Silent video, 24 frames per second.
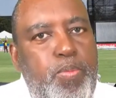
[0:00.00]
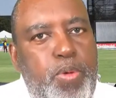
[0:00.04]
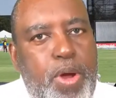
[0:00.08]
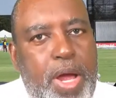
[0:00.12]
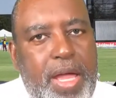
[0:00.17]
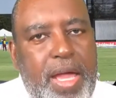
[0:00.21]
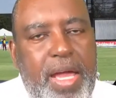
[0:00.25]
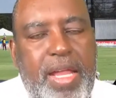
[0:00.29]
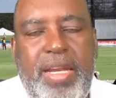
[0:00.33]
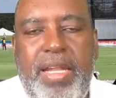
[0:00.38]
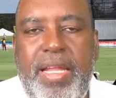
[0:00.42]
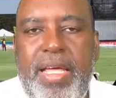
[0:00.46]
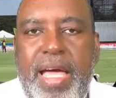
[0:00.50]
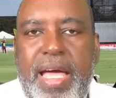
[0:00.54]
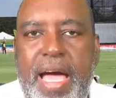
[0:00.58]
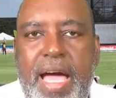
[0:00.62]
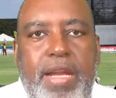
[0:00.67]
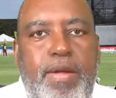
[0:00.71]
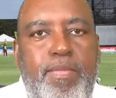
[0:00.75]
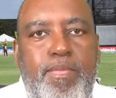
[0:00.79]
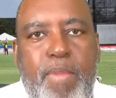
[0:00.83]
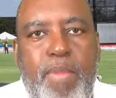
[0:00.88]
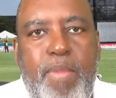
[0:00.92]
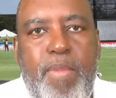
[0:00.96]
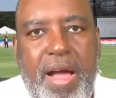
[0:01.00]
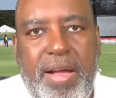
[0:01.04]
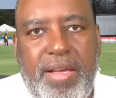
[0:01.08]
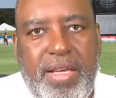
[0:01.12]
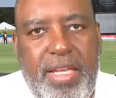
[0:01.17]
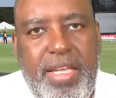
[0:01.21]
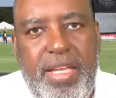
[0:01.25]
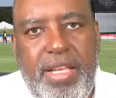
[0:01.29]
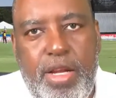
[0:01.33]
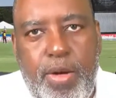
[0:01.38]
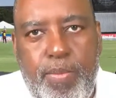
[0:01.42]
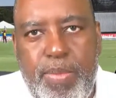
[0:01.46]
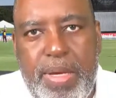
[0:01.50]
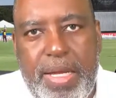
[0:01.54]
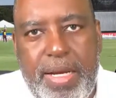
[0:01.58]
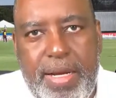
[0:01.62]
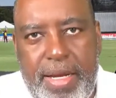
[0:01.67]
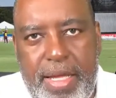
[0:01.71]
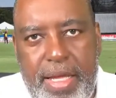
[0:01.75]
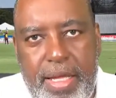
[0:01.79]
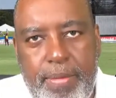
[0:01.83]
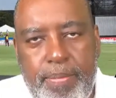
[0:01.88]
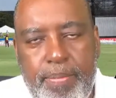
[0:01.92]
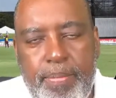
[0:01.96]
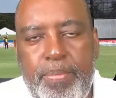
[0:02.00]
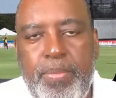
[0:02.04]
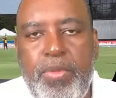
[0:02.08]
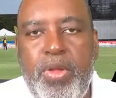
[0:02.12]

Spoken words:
Bryan, and Marquino Minley,